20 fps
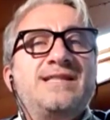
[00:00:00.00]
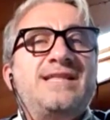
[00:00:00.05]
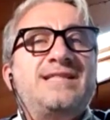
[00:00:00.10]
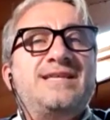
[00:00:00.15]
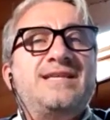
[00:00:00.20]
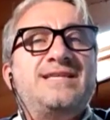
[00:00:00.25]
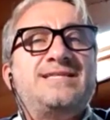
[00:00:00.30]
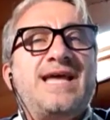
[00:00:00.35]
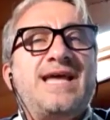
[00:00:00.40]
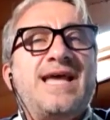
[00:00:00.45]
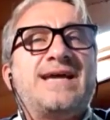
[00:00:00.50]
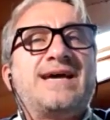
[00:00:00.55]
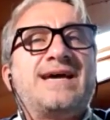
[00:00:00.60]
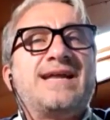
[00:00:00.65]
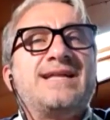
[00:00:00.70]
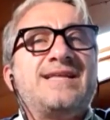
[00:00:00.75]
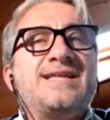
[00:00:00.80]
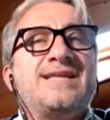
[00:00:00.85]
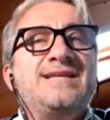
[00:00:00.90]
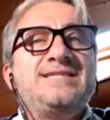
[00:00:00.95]
That is a
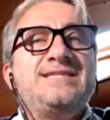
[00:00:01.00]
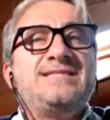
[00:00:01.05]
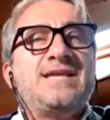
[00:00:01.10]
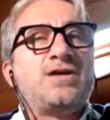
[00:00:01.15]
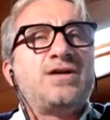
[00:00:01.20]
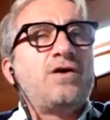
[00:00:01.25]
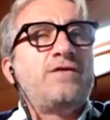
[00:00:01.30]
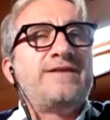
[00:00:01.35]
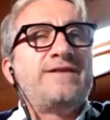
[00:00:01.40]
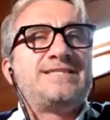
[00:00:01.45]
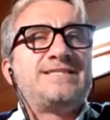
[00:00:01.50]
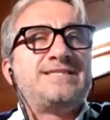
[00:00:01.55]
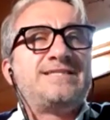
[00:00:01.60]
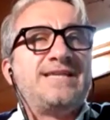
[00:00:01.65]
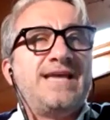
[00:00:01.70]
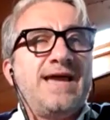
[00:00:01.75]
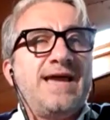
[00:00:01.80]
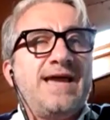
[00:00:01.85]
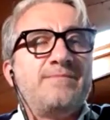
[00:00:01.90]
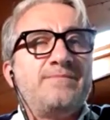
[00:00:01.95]
characteristic of
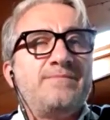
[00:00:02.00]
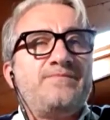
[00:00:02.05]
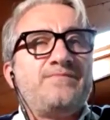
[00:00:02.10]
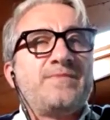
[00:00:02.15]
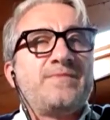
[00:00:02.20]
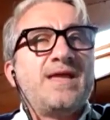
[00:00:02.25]
SCM.